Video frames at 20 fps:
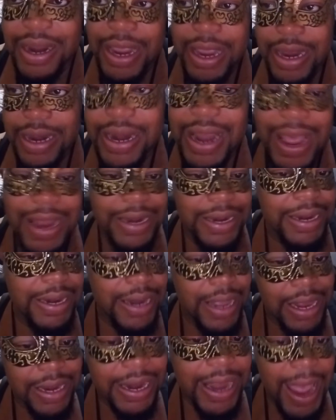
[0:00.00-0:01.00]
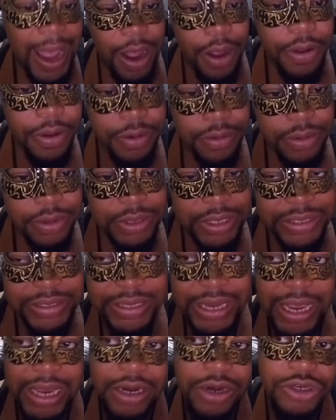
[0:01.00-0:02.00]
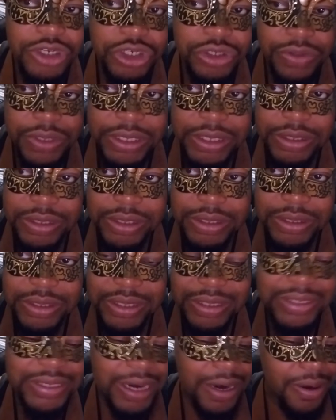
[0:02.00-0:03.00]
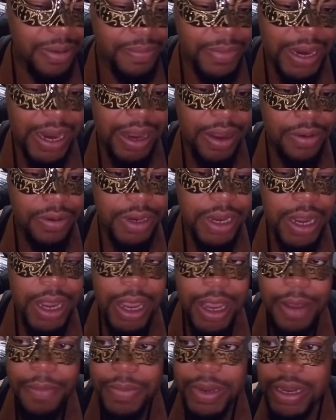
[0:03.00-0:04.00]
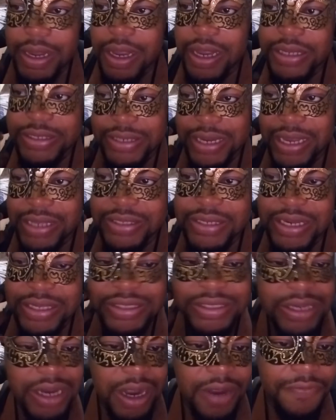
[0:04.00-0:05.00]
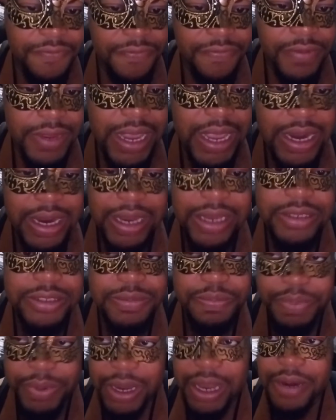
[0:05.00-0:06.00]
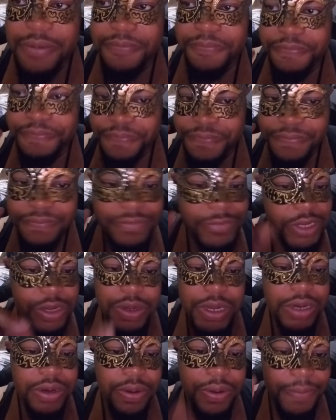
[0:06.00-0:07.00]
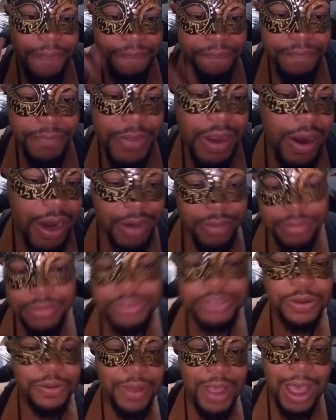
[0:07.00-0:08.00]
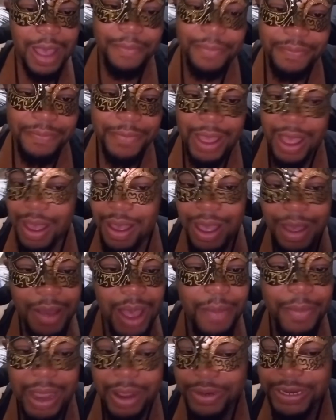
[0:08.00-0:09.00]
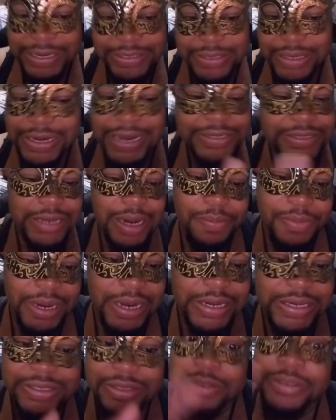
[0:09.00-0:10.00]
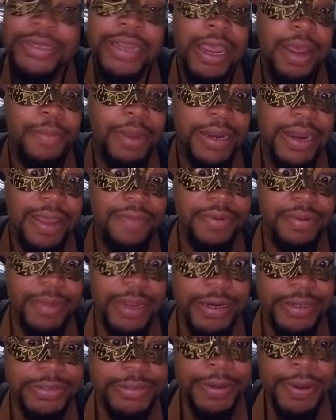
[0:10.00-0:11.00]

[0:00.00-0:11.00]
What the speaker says: not allow this industry to tear them down, because it's tough. It is, but you can do it. All right, so I'm out. That's it. I'm done. This damn 11 minutes.